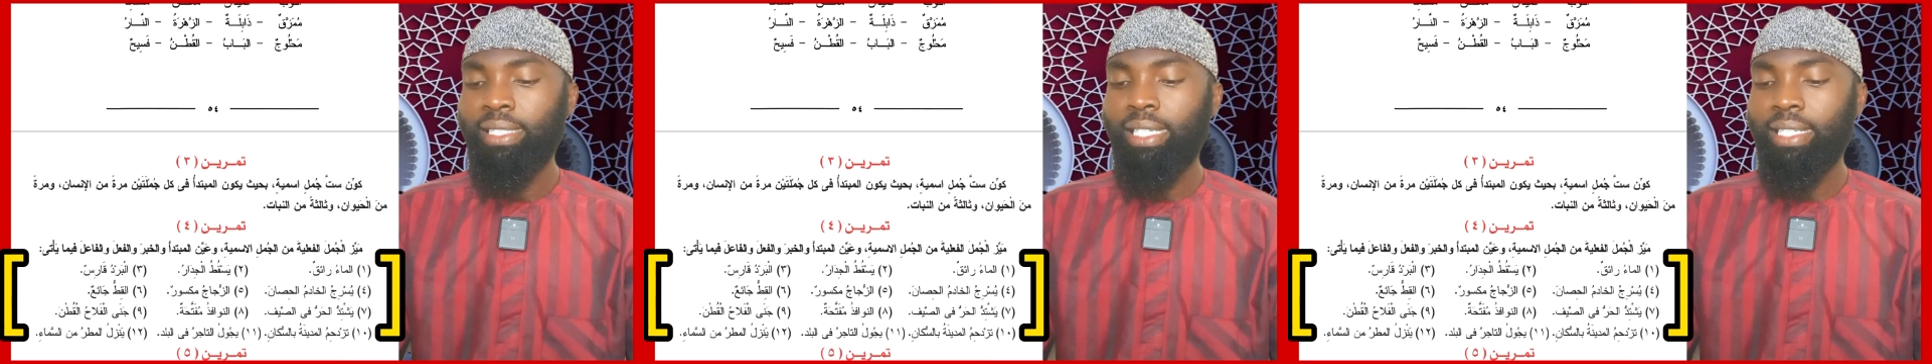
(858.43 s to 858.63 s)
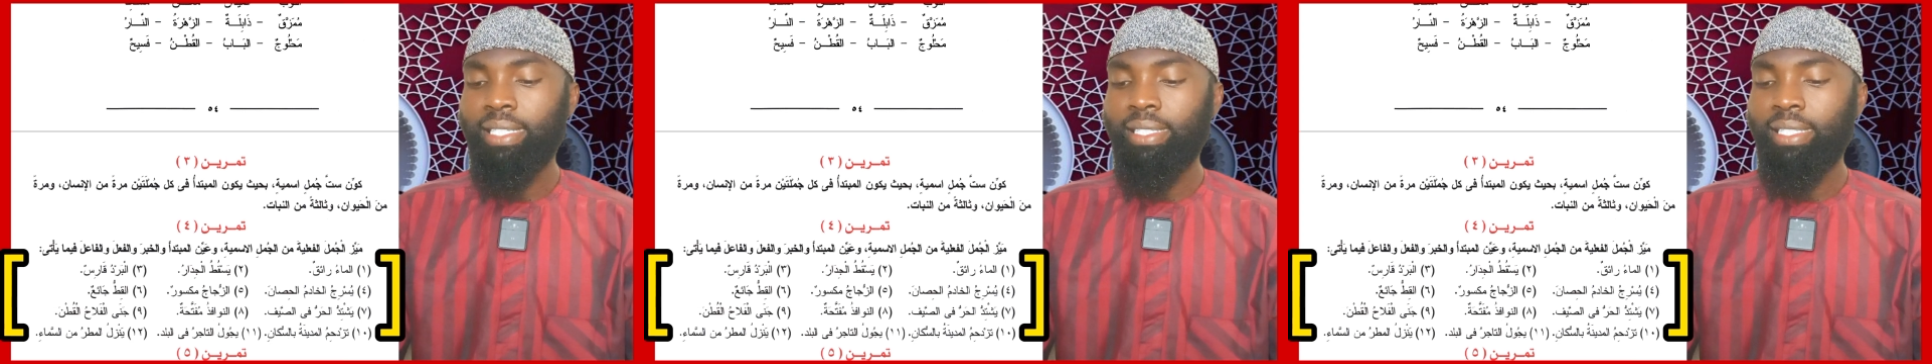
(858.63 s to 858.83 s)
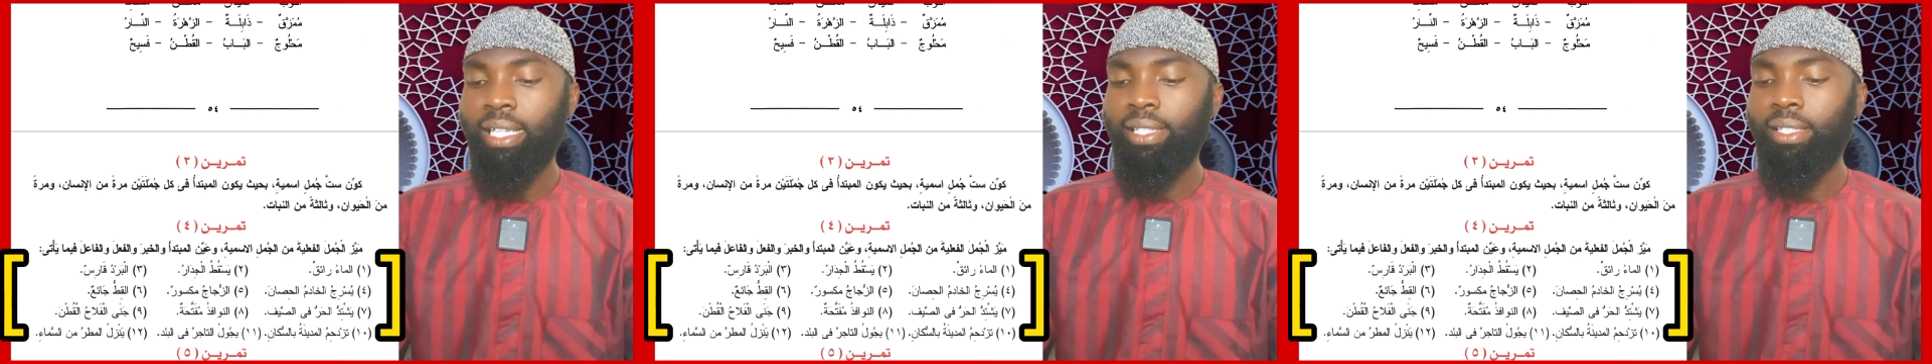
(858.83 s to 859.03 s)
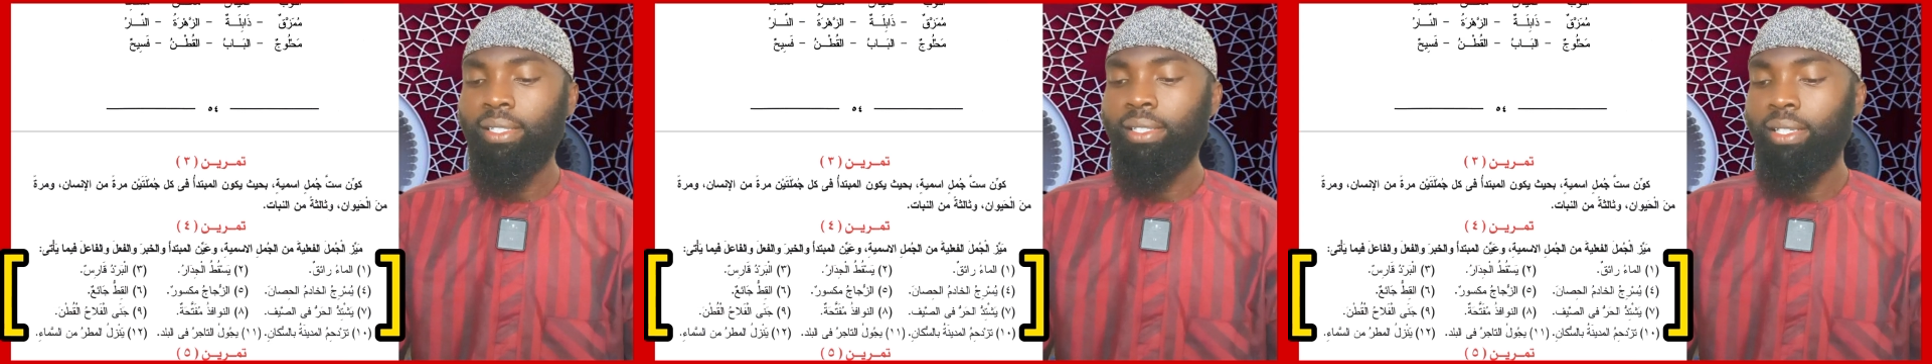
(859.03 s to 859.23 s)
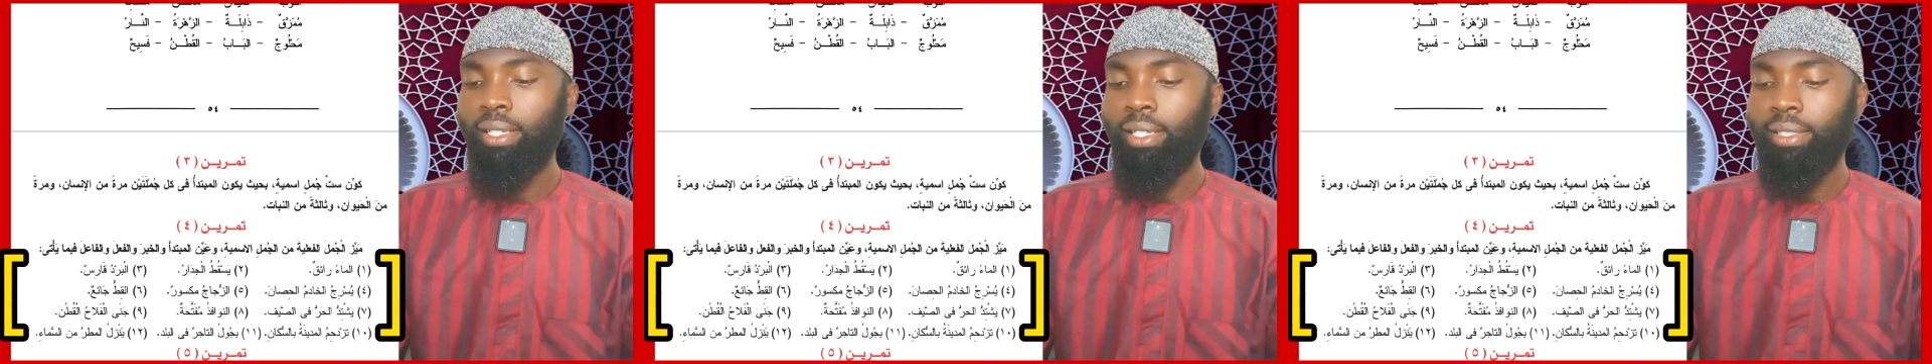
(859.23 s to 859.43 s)

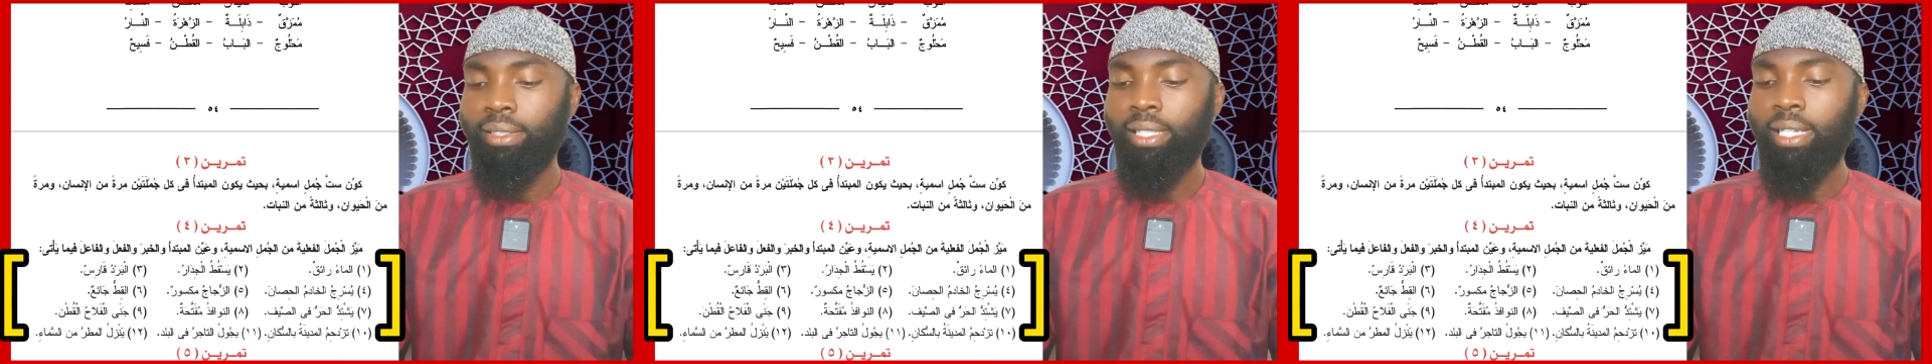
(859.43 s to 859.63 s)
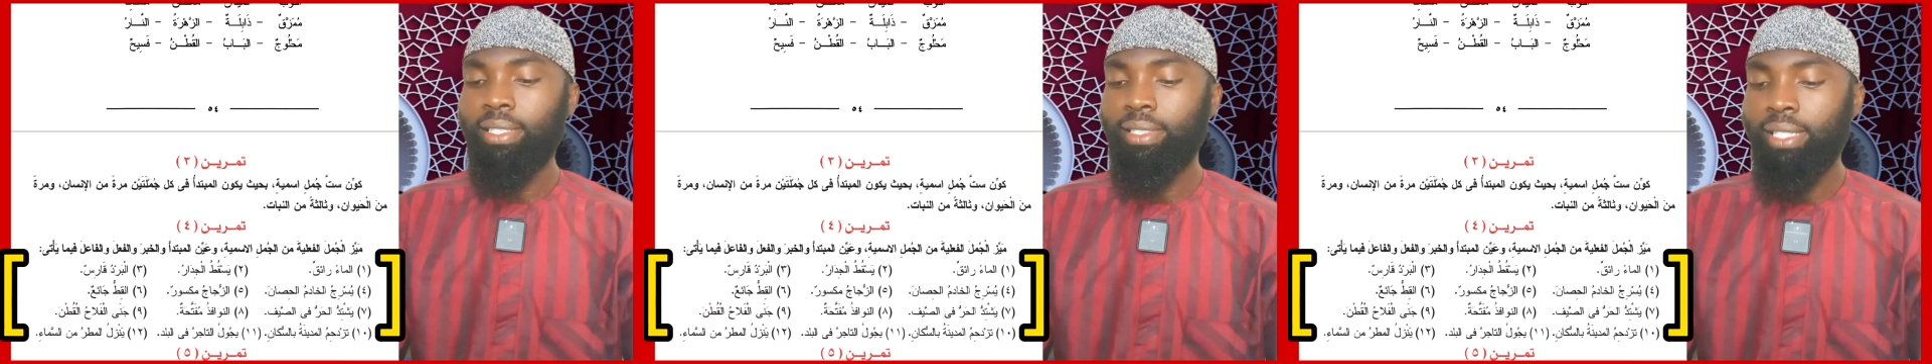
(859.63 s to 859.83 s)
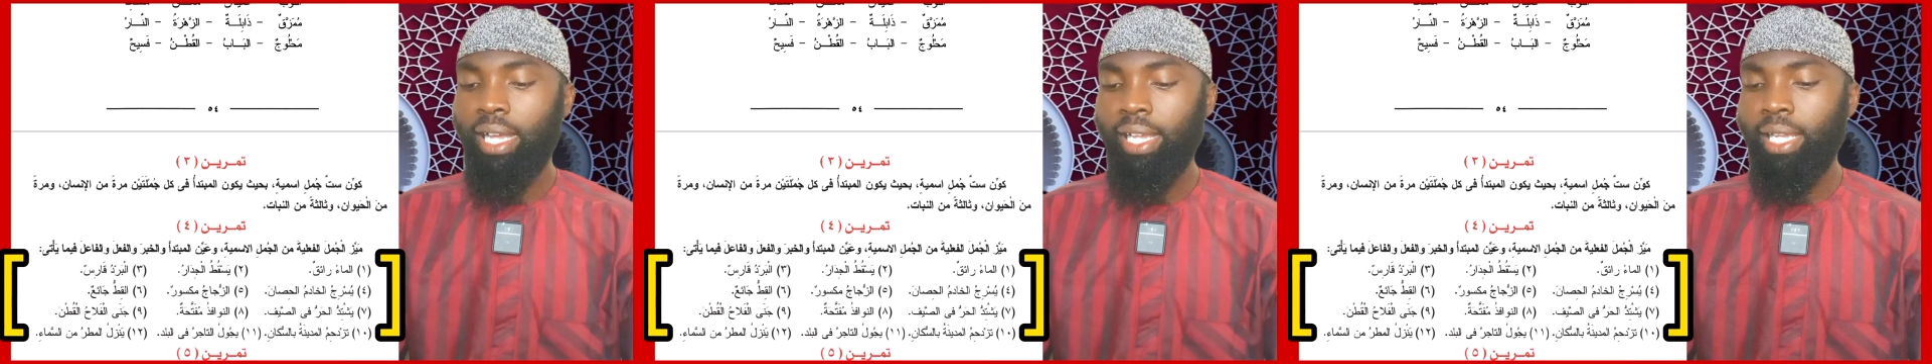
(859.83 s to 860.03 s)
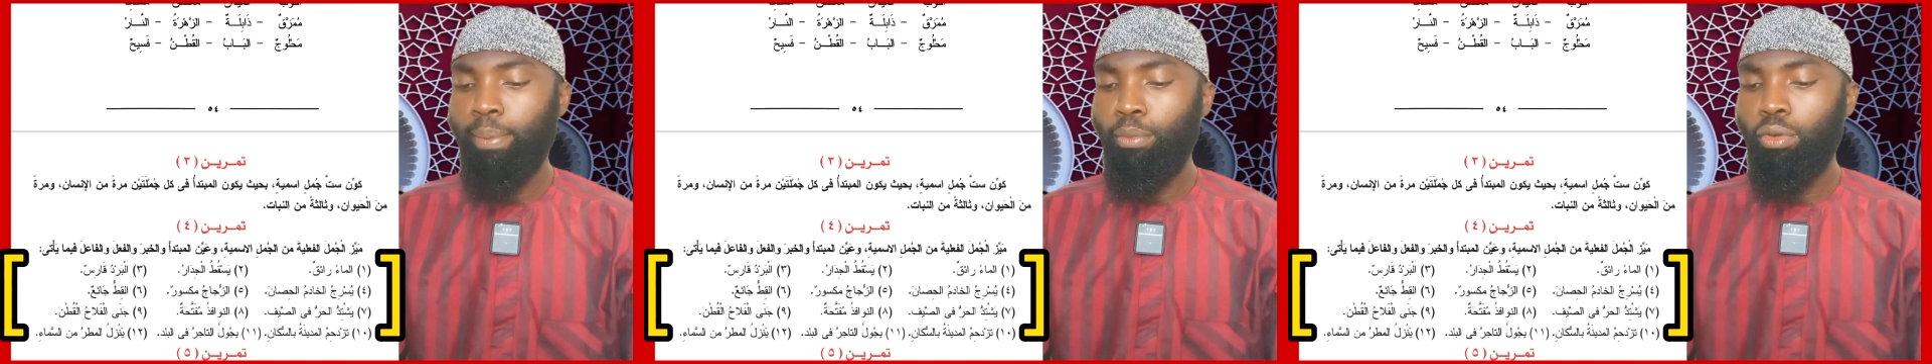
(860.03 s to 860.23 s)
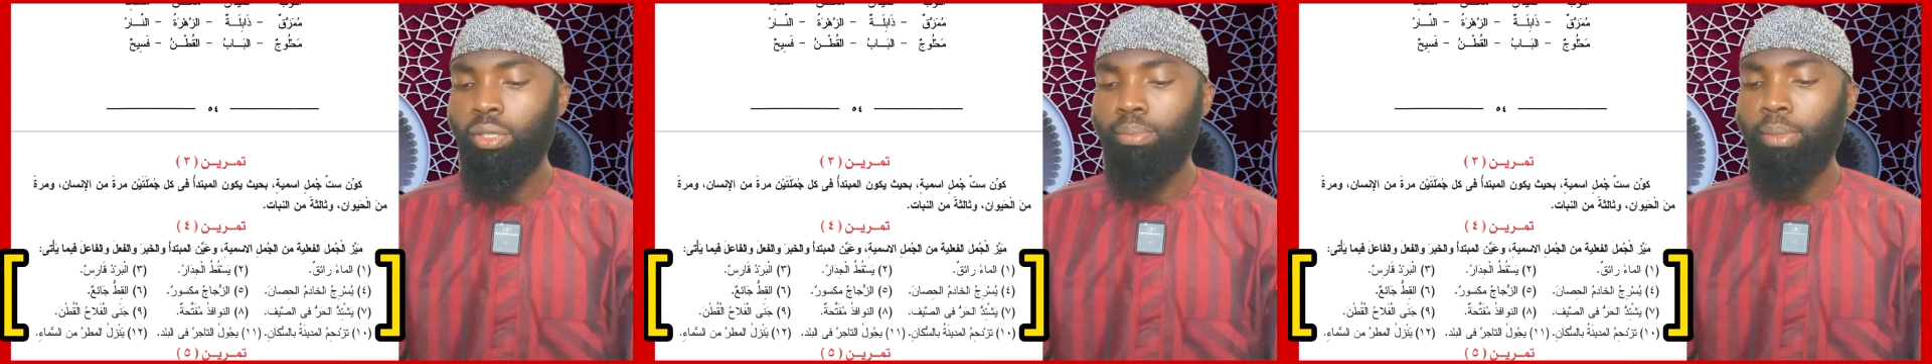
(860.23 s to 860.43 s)

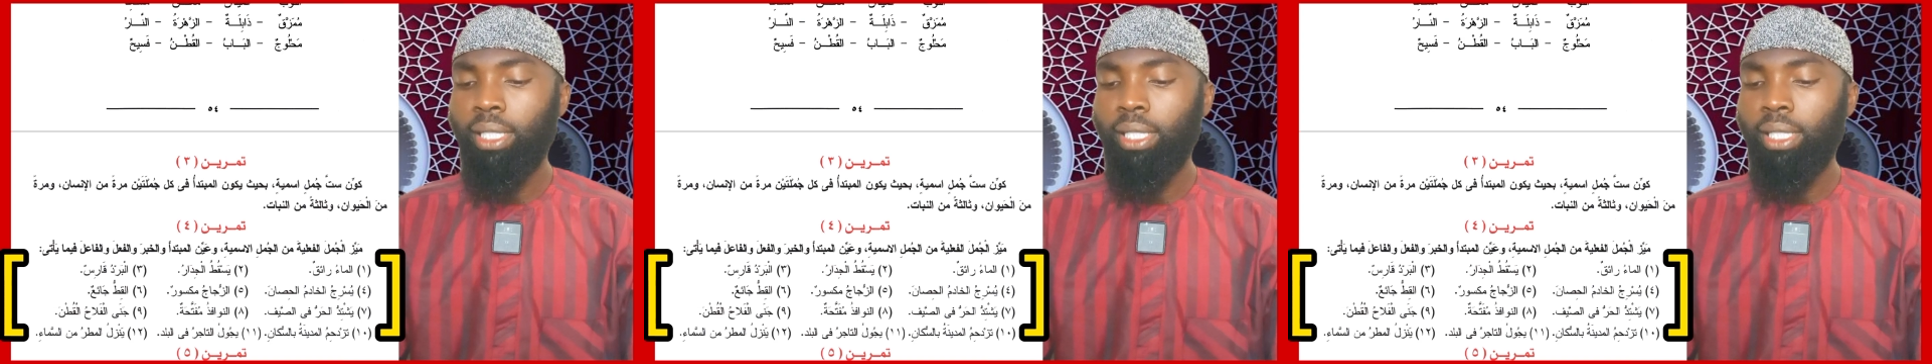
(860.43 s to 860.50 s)
tazdahimu